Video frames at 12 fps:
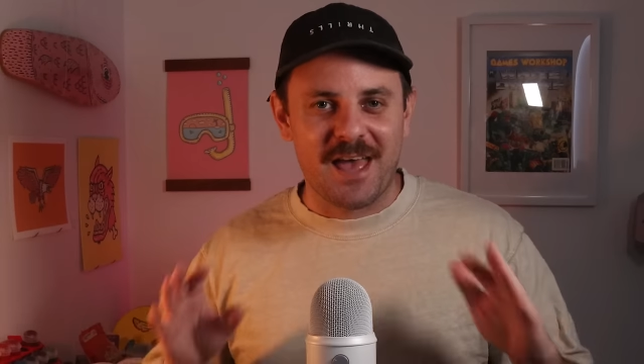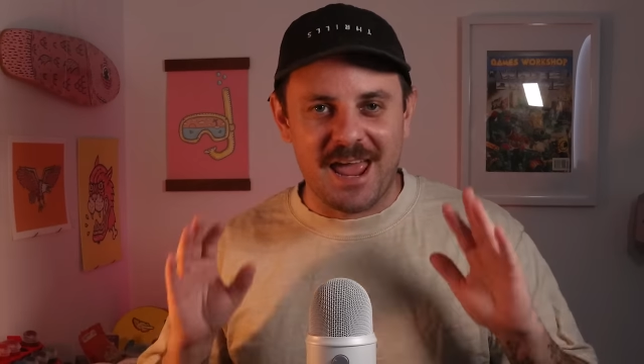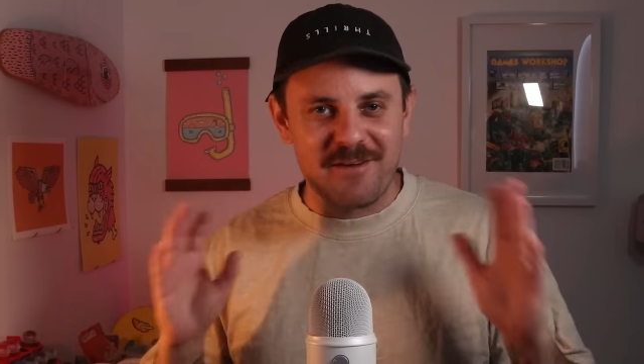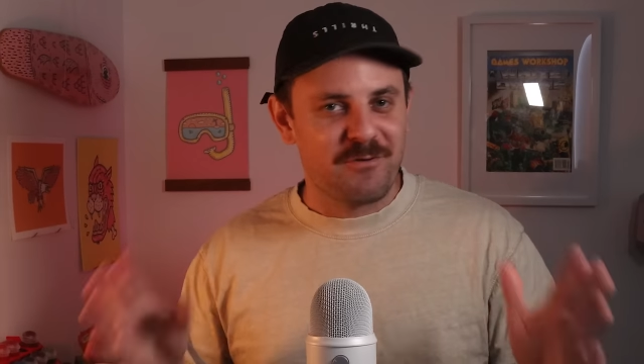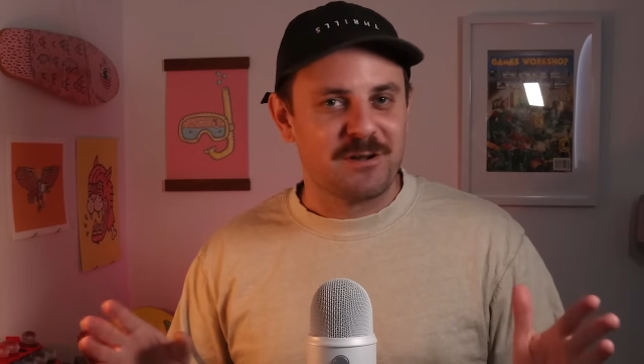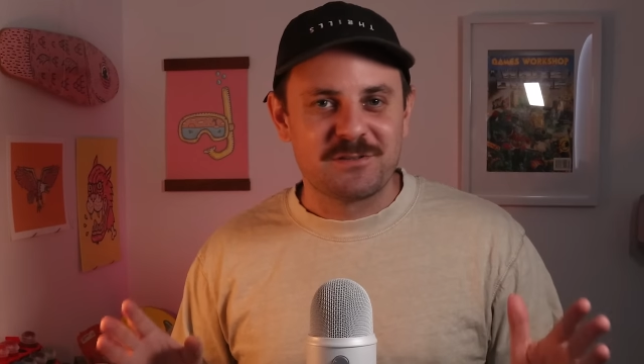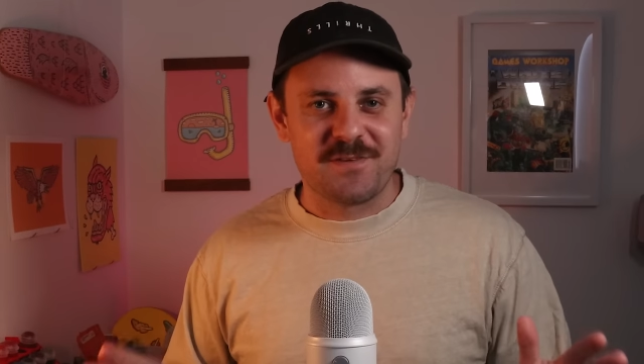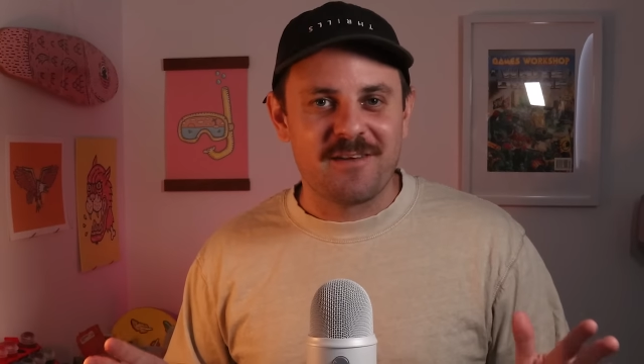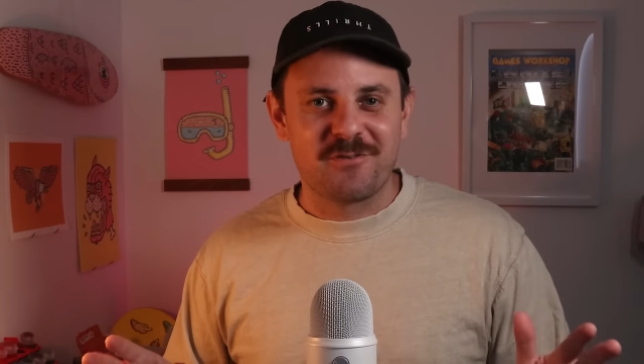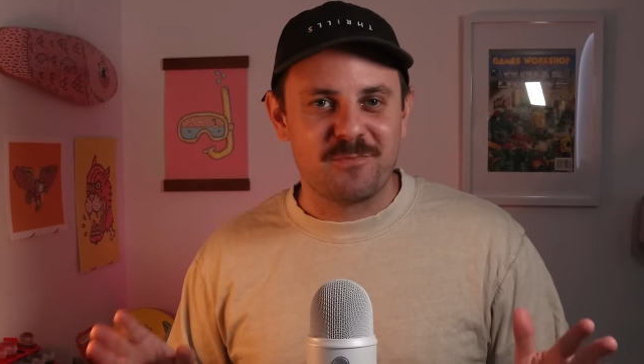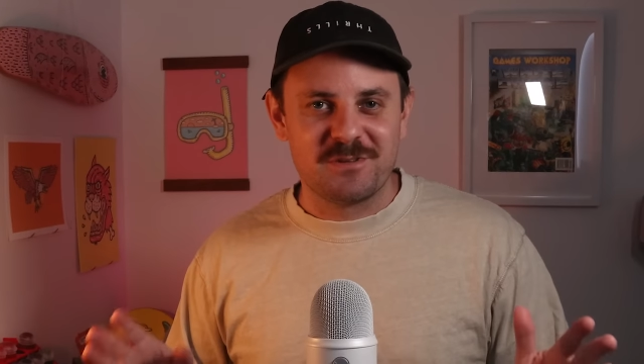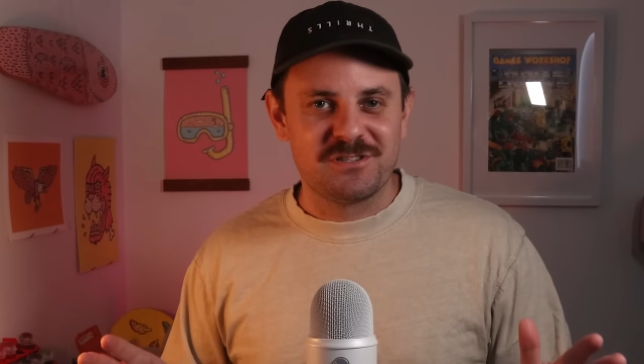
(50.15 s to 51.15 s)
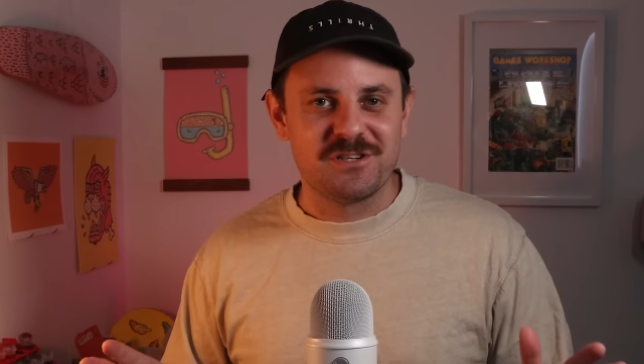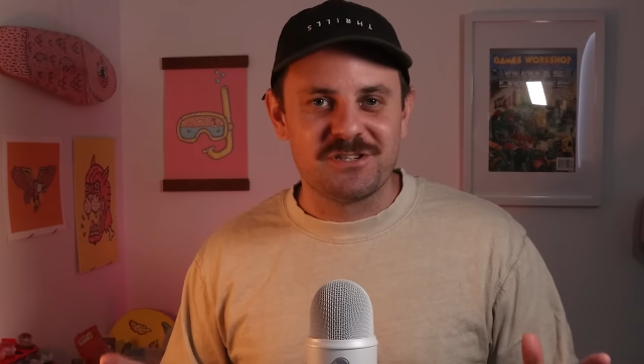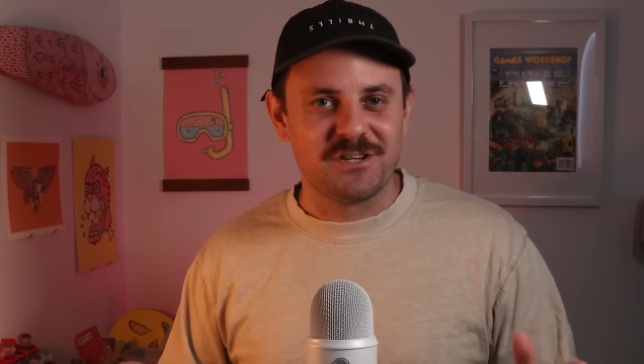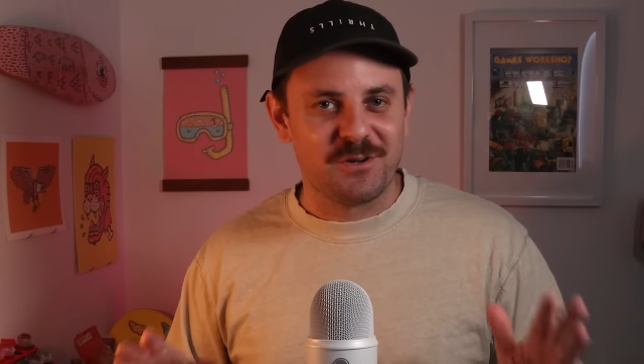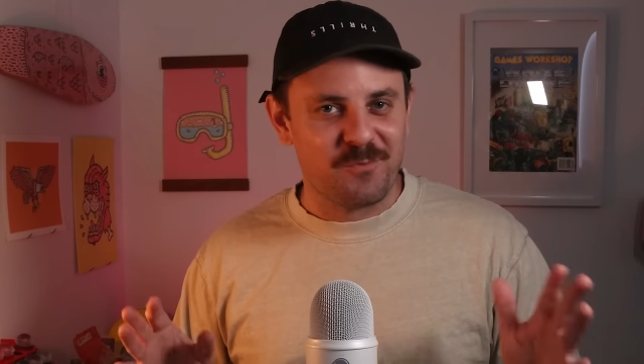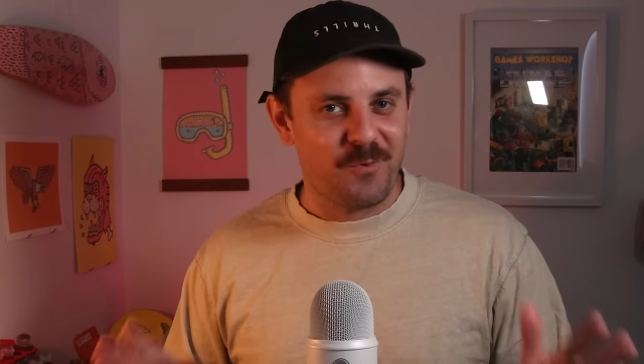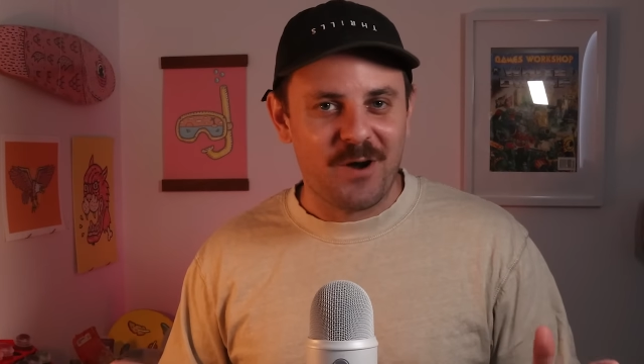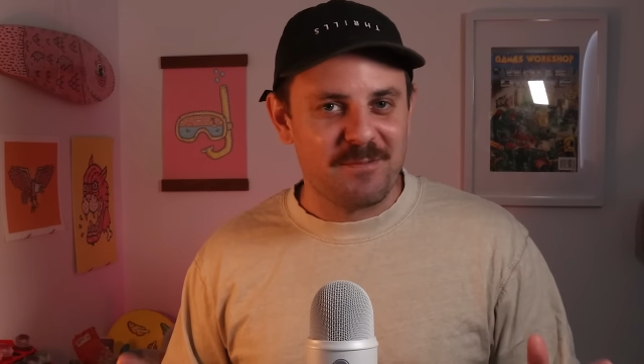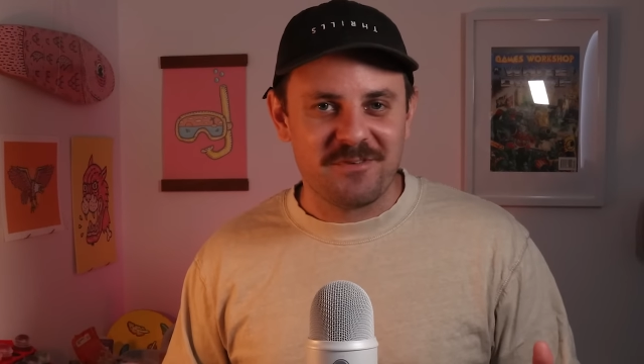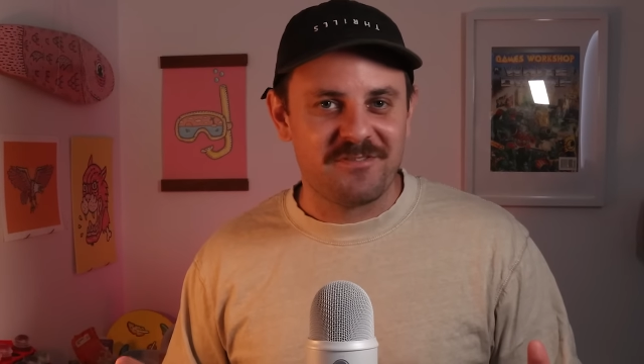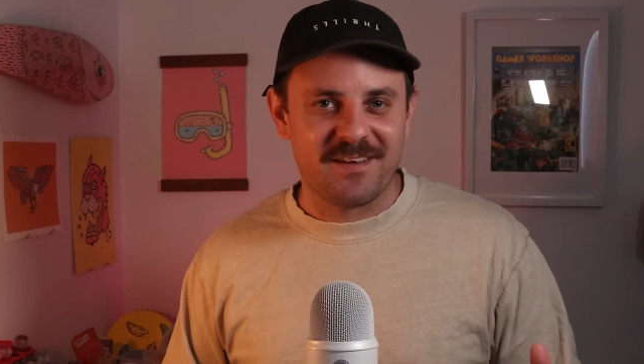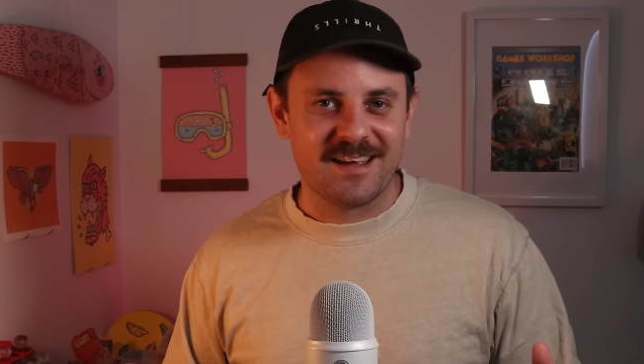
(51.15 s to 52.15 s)
everyone's favorite magician in
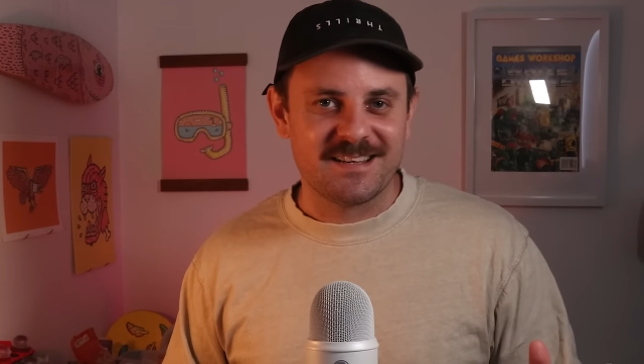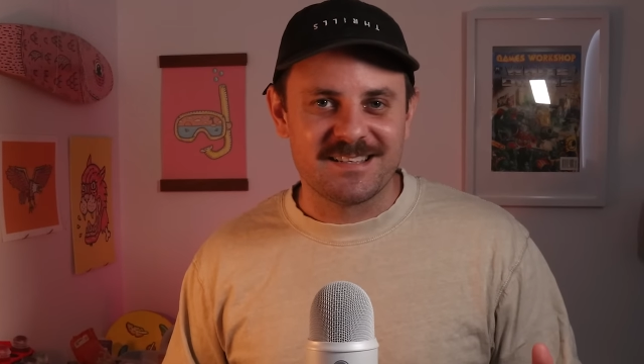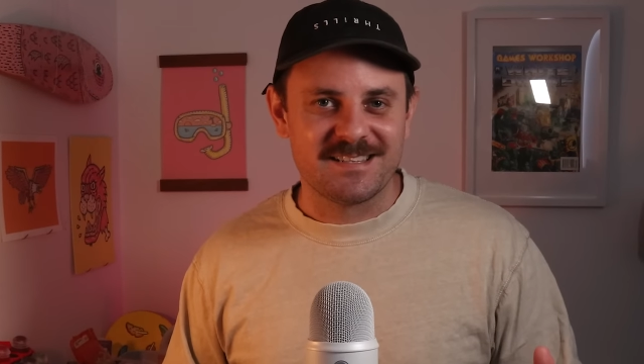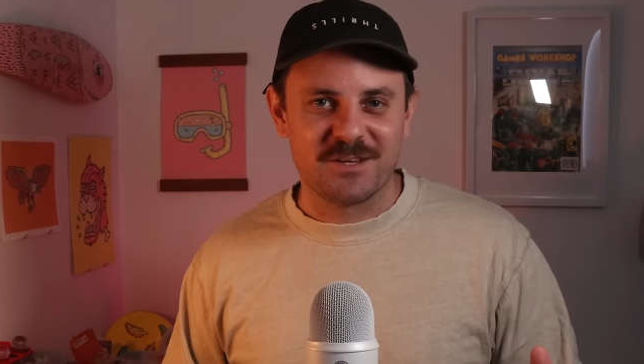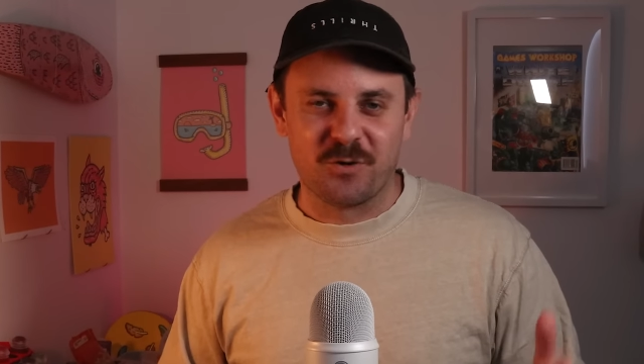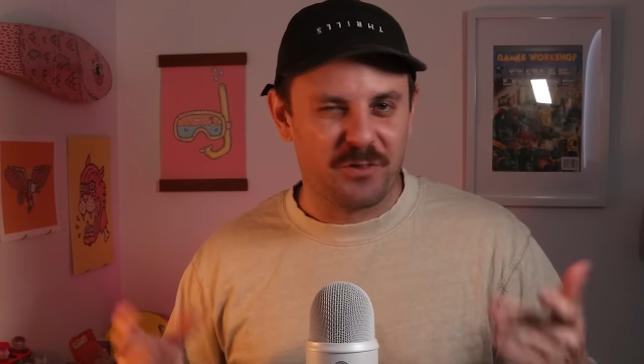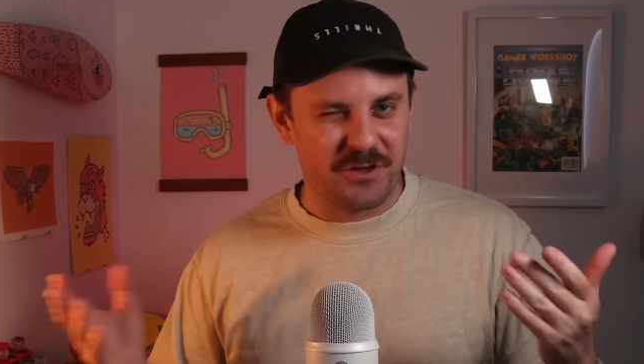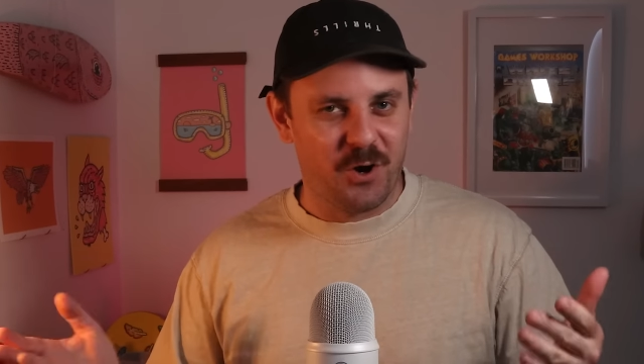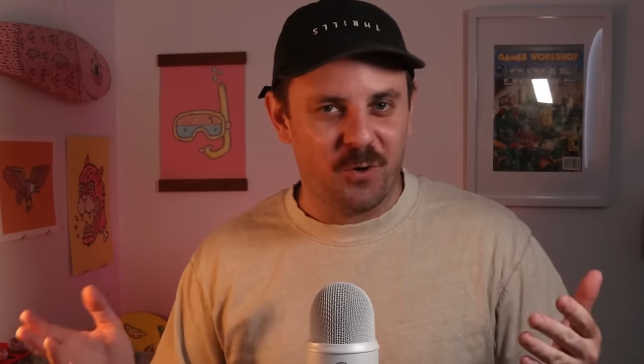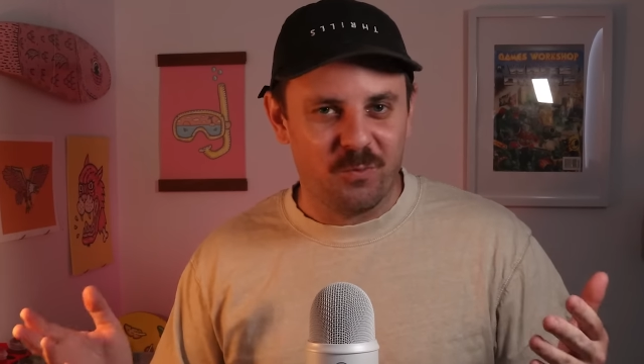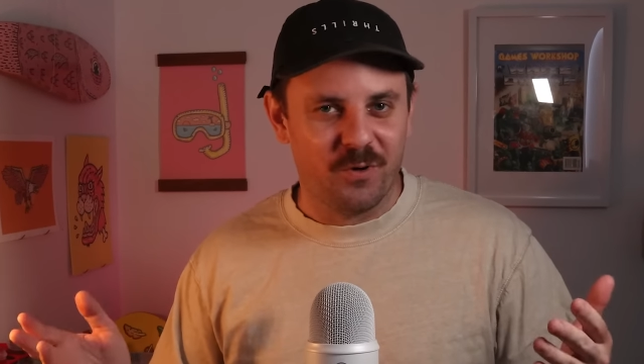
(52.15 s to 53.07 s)
Warhammer Fantasy or the old